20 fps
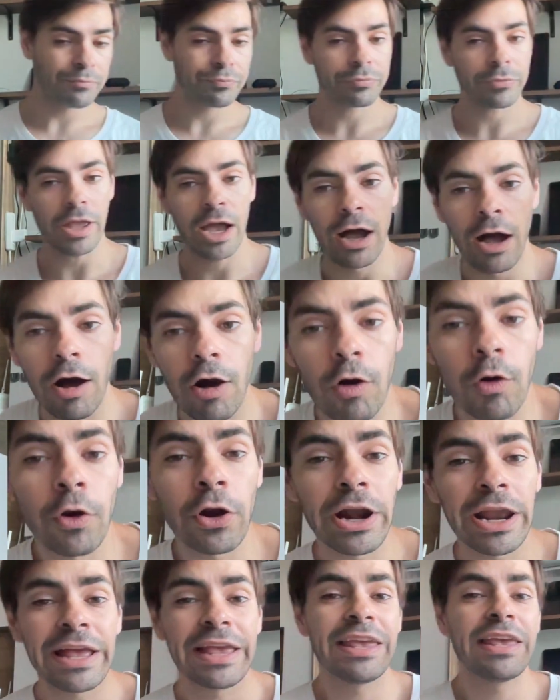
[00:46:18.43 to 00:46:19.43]

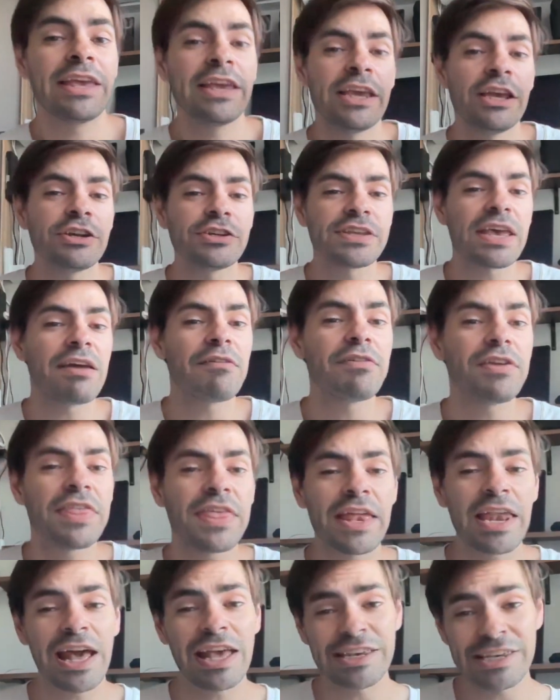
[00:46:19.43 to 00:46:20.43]
or here's
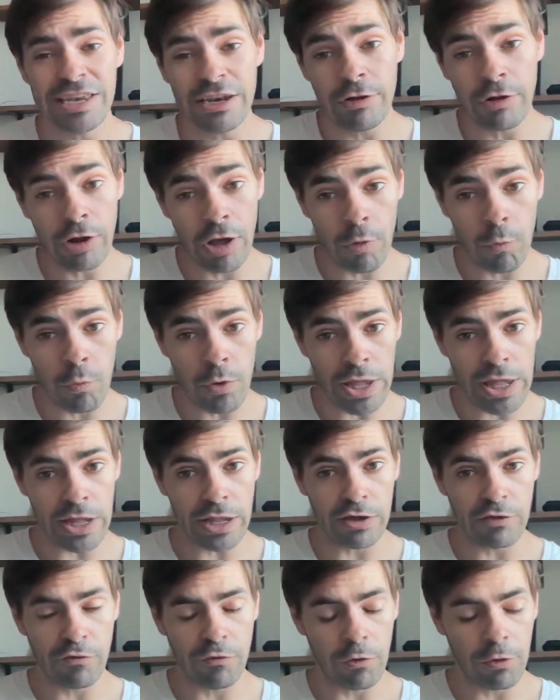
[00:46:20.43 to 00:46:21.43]
everything I did on a
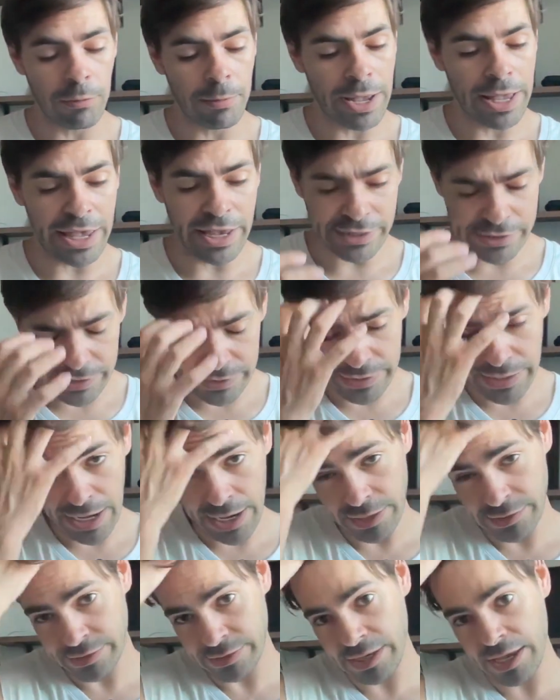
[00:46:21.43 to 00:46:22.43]
week for my
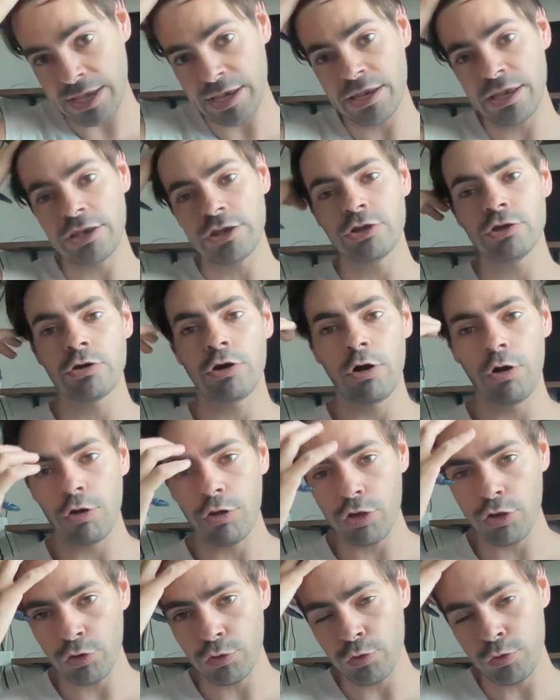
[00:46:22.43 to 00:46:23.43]
exercise, and you go
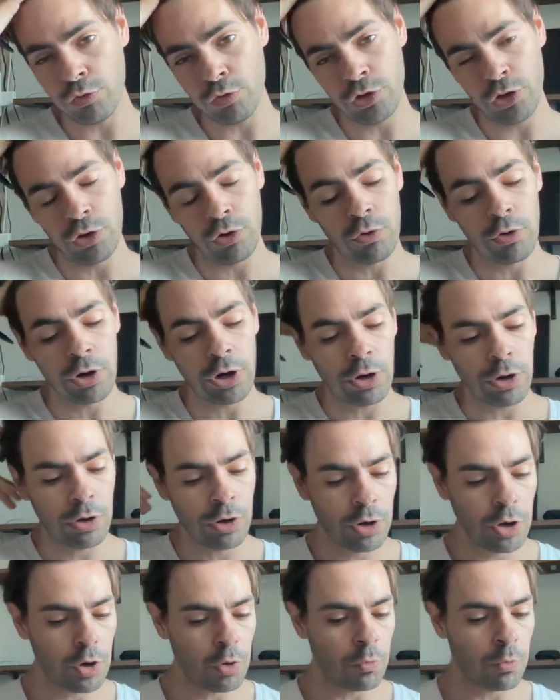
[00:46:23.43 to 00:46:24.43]
through your
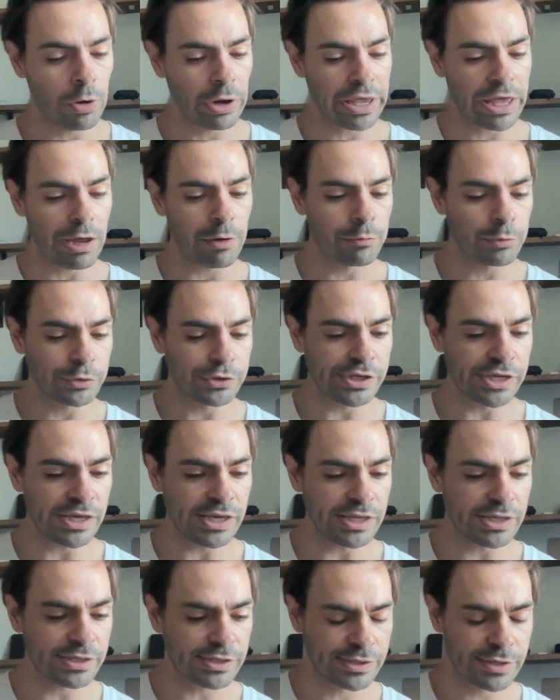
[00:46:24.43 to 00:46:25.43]
workout
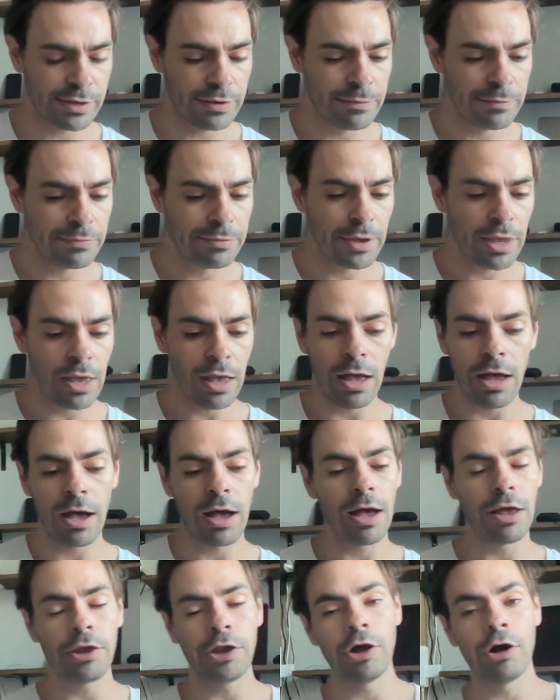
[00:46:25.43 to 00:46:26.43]
routines.
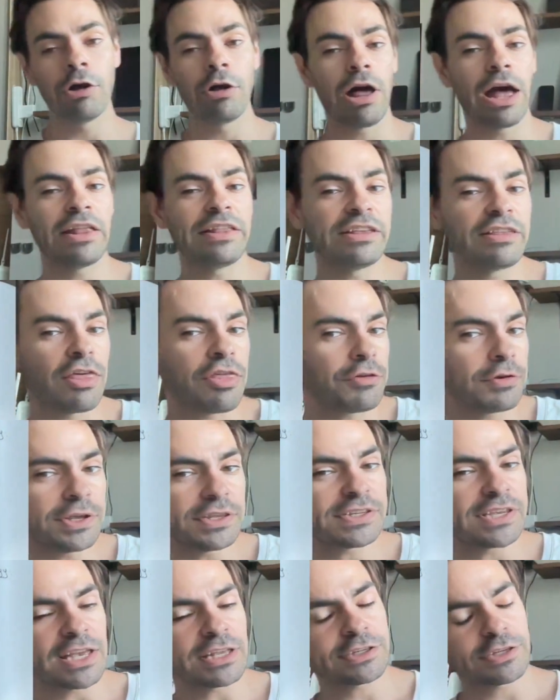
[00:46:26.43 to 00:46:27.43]
I did 3
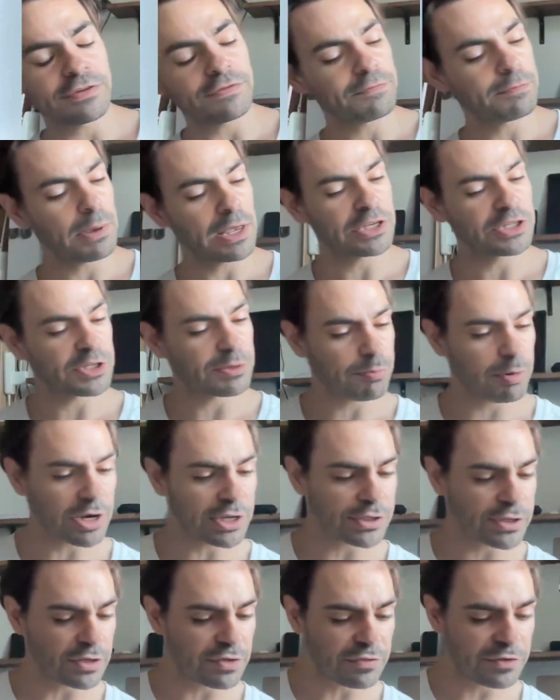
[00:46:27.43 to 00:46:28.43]
sets of bench
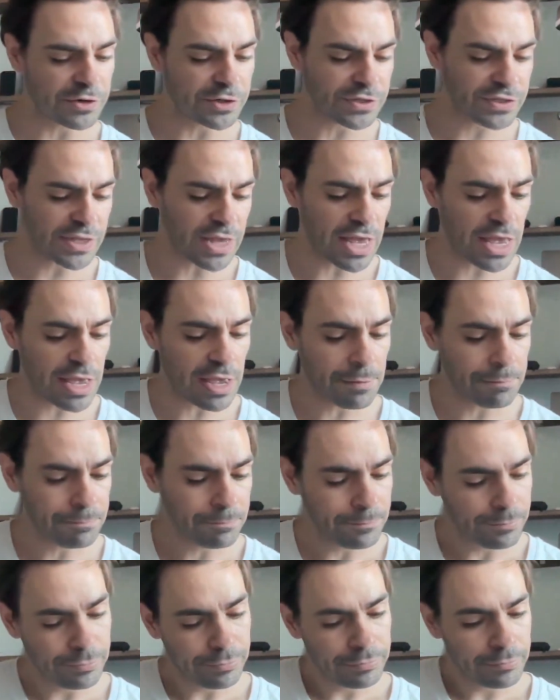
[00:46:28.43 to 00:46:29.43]
press on the first day,
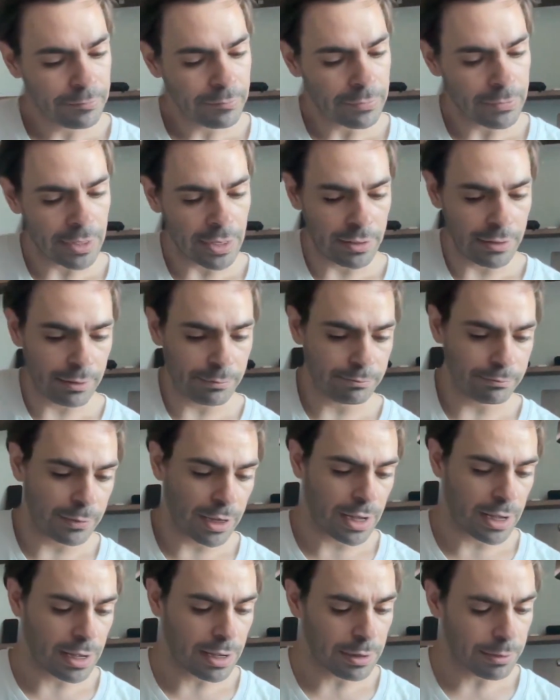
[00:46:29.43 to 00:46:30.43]

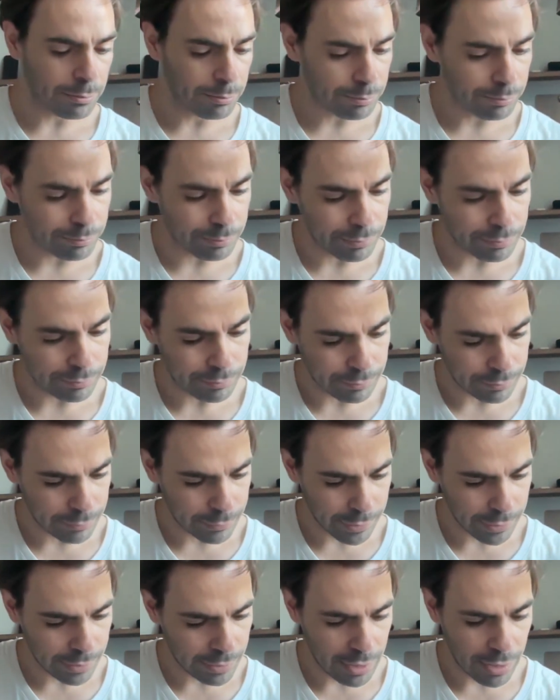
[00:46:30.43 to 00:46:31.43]

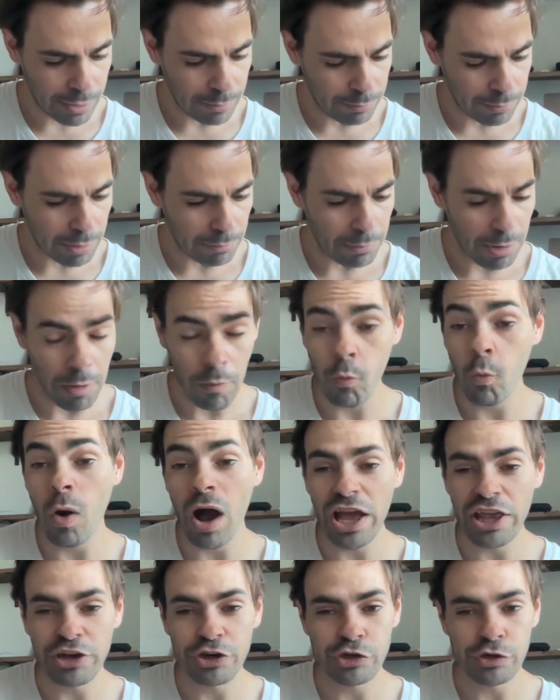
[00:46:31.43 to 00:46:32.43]
and blah blah.
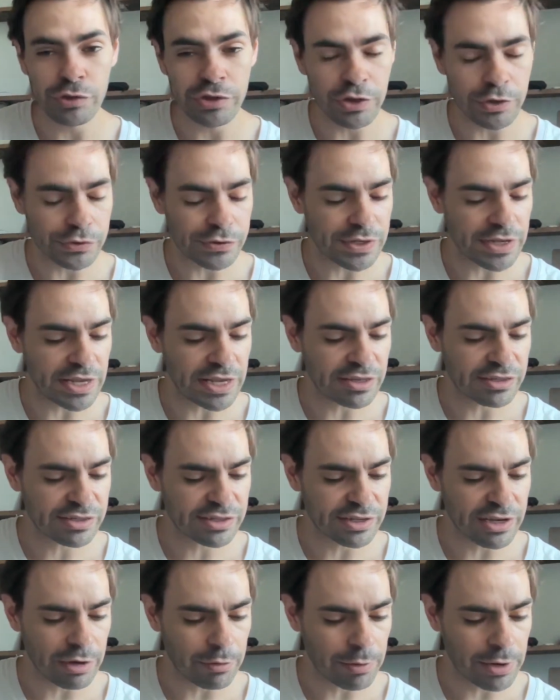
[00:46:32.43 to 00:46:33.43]
Why you're doing those things,
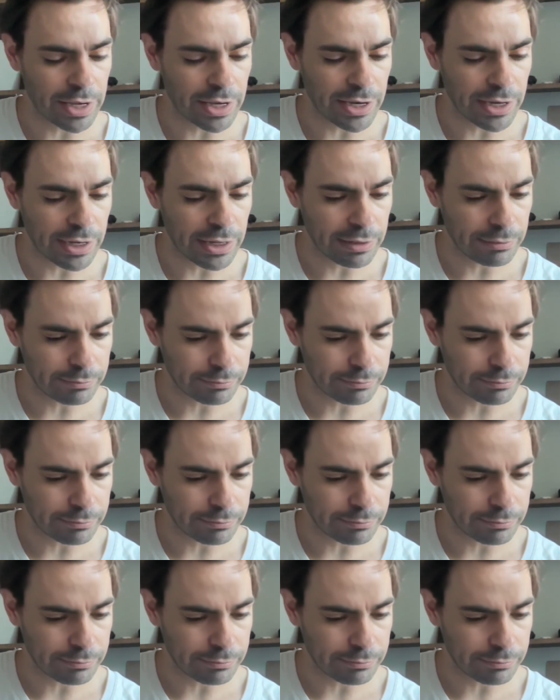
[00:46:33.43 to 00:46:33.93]
narrating it.